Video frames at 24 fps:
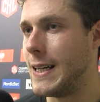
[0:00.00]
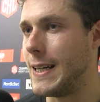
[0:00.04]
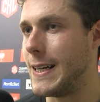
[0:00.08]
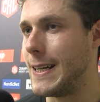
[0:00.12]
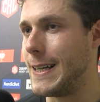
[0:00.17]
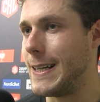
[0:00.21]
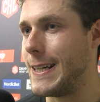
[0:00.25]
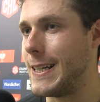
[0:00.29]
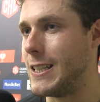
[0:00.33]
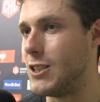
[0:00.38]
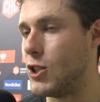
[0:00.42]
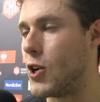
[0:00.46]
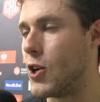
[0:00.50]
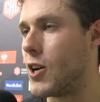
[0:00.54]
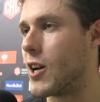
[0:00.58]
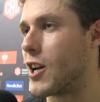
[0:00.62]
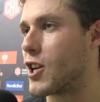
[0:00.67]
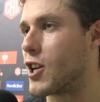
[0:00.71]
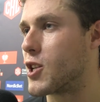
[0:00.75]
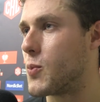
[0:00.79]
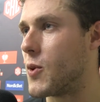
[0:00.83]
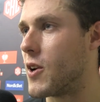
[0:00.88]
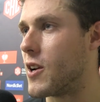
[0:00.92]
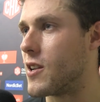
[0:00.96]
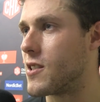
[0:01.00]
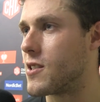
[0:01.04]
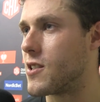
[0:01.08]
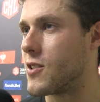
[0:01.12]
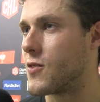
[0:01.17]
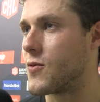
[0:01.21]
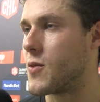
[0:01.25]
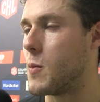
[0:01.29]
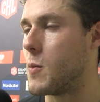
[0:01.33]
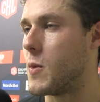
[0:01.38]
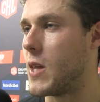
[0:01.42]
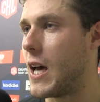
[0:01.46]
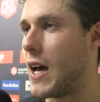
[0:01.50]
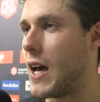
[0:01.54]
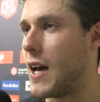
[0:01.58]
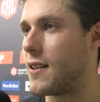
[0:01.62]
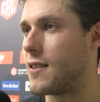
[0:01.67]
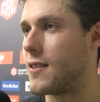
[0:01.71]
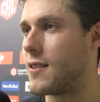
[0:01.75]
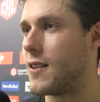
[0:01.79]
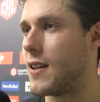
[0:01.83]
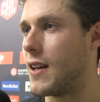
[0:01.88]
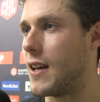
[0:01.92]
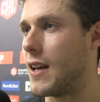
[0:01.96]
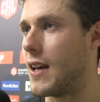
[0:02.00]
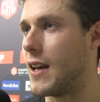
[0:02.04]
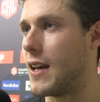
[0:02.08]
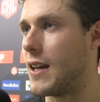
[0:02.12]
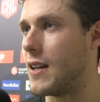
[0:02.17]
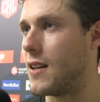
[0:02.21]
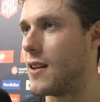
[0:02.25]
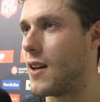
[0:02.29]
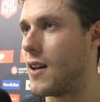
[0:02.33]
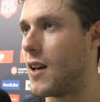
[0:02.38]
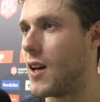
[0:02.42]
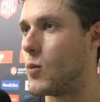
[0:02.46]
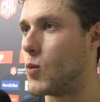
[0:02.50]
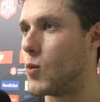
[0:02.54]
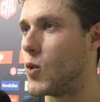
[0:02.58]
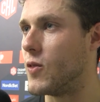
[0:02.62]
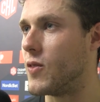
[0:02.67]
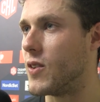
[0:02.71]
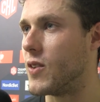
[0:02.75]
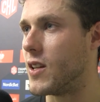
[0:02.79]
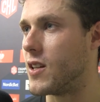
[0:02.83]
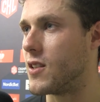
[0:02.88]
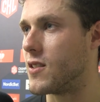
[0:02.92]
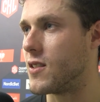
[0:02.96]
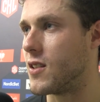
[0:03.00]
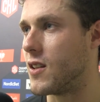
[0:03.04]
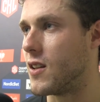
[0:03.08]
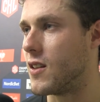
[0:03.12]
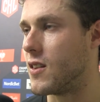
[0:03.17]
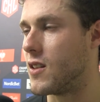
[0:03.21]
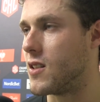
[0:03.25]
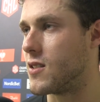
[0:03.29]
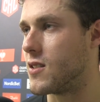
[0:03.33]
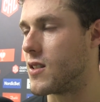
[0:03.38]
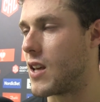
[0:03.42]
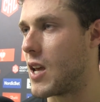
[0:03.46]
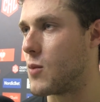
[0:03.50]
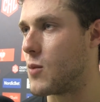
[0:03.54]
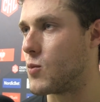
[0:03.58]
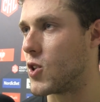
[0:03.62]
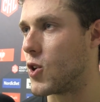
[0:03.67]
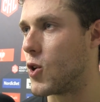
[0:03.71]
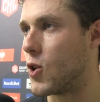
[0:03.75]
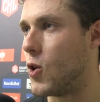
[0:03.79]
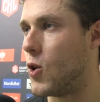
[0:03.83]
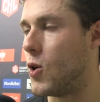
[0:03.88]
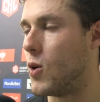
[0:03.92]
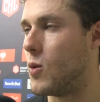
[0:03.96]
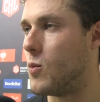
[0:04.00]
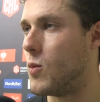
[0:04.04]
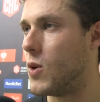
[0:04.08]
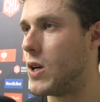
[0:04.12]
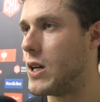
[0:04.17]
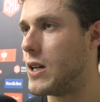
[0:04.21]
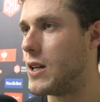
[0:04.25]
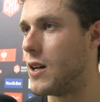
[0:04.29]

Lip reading: learning experiences from that and move it into these games at home.